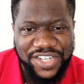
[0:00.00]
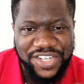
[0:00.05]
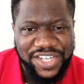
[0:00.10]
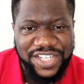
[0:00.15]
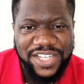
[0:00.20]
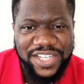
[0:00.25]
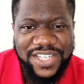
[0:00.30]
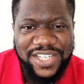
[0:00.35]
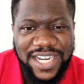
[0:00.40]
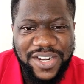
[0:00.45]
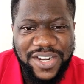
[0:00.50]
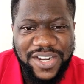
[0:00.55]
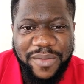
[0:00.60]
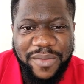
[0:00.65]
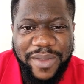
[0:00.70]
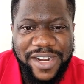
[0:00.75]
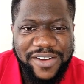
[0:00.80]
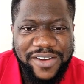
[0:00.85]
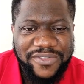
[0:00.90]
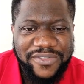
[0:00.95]
Jesus can
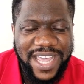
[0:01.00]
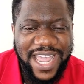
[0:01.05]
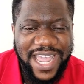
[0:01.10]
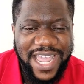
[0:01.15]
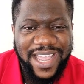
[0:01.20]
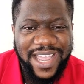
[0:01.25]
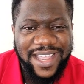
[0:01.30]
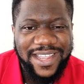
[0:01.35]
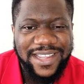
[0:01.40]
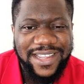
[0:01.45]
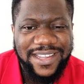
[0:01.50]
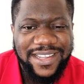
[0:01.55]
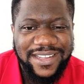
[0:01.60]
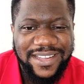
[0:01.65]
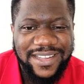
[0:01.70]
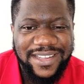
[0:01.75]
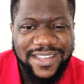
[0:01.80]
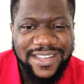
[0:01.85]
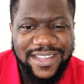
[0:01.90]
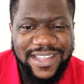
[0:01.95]
come out of there.
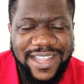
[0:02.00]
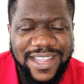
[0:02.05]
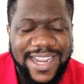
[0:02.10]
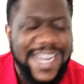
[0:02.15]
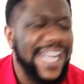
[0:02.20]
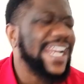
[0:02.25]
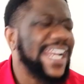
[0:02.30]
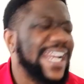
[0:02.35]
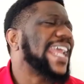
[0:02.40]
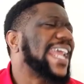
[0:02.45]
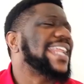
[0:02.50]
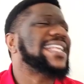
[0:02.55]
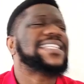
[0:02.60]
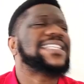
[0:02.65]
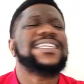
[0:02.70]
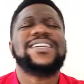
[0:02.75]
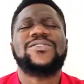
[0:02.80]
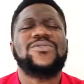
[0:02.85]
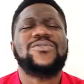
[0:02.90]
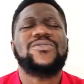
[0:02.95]
Can
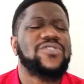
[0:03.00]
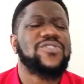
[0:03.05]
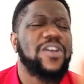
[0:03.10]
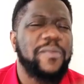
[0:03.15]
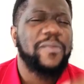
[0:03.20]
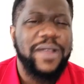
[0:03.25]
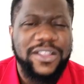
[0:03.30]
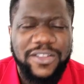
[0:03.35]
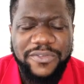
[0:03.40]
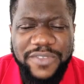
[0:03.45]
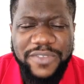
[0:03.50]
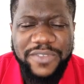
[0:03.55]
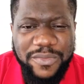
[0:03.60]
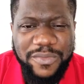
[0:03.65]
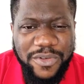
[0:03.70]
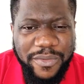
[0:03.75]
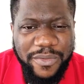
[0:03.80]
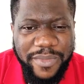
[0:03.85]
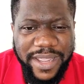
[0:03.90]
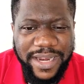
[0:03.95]
anything good come out of
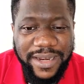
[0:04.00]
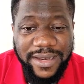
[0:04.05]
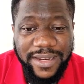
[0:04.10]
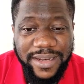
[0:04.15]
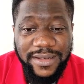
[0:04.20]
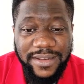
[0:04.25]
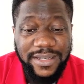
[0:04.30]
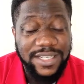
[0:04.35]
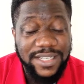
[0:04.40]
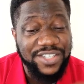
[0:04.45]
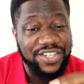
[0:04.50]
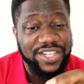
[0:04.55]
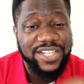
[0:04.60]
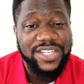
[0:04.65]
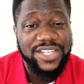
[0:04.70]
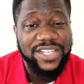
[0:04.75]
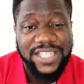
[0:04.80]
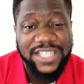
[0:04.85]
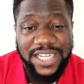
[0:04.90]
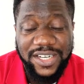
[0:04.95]
Igbo men?
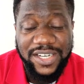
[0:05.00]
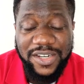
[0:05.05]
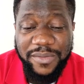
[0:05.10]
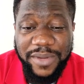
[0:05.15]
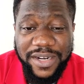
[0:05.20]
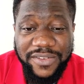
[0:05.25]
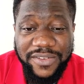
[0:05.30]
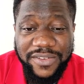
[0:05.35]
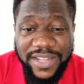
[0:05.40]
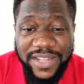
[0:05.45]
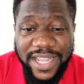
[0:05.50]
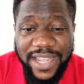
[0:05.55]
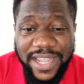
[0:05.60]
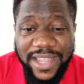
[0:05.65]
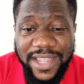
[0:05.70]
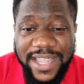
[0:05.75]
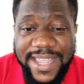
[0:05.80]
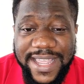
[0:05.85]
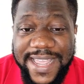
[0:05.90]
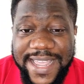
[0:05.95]
Jesus can come out of
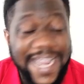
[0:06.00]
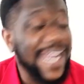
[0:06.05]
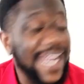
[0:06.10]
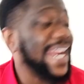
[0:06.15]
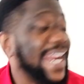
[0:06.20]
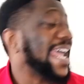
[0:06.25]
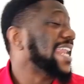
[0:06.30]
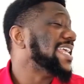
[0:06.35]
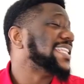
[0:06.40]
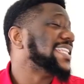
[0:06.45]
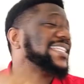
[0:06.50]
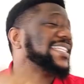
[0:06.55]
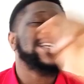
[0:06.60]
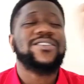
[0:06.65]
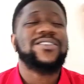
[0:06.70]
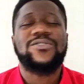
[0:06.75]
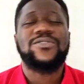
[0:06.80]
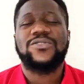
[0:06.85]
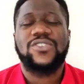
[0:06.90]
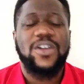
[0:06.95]
there. Can
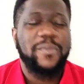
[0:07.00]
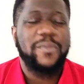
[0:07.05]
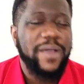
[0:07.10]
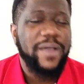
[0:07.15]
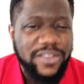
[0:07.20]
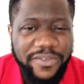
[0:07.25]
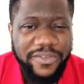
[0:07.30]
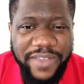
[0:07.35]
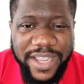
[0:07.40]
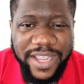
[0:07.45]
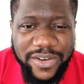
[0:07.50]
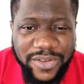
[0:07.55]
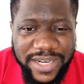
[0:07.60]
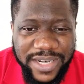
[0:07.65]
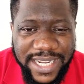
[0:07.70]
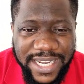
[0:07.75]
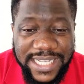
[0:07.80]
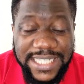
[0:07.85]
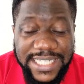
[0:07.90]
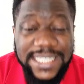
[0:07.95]
anything good come out of
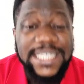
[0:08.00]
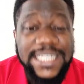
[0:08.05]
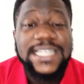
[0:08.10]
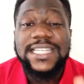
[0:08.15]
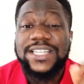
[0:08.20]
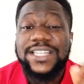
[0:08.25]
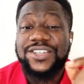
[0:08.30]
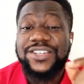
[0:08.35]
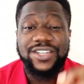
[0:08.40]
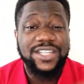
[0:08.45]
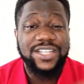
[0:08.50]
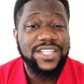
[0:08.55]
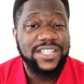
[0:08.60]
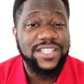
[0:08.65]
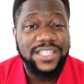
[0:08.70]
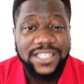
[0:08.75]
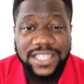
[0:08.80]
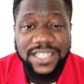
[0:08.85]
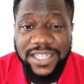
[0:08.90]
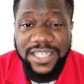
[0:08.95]
Edo ladies?
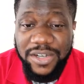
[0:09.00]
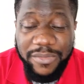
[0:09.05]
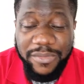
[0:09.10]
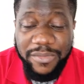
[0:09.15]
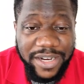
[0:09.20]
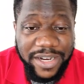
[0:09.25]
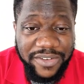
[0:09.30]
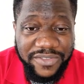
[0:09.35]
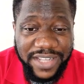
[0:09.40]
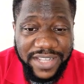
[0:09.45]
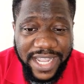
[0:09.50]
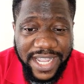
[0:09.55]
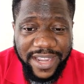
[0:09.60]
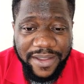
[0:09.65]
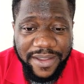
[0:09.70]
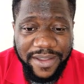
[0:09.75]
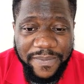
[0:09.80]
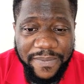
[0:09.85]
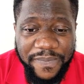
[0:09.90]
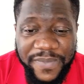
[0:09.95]
Jesus can come out of
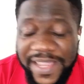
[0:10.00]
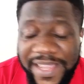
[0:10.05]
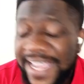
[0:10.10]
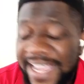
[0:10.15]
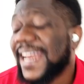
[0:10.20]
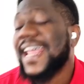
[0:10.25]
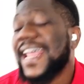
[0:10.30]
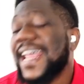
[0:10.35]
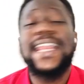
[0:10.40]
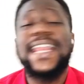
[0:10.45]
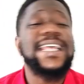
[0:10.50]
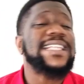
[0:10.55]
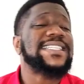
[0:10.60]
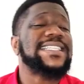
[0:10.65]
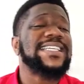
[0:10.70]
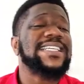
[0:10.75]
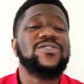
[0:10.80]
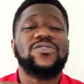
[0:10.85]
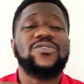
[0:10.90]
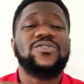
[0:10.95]
there. Can
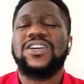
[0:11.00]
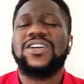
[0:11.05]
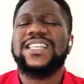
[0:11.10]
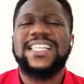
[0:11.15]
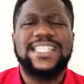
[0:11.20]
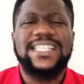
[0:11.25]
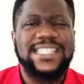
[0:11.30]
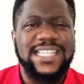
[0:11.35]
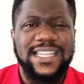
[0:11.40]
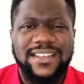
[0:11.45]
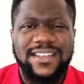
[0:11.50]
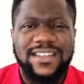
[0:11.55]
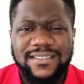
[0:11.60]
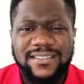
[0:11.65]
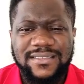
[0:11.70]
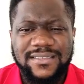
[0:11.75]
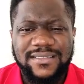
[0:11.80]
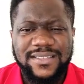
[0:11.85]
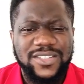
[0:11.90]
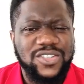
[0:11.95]
anything good?
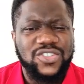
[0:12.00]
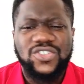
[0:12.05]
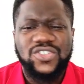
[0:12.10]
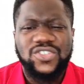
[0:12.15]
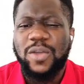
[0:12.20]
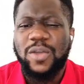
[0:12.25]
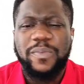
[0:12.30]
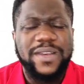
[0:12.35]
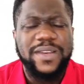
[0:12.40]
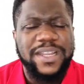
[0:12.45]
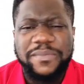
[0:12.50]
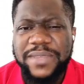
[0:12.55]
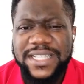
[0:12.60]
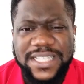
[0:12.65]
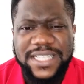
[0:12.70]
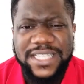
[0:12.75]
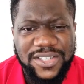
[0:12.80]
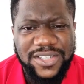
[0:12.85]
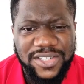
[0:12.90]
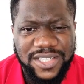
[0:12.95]
Listen, stop
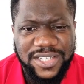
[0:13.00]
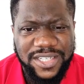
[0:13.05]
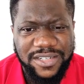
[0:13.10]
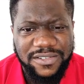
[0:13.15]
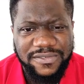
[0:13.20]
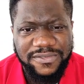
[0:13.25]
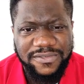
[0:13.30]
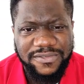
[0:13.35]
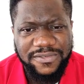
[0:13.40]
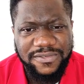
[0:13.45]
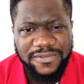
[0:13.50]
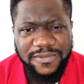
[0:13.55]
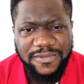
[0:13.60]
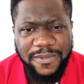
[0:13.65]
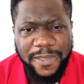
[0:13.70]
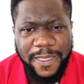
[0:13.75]
limiting yourself.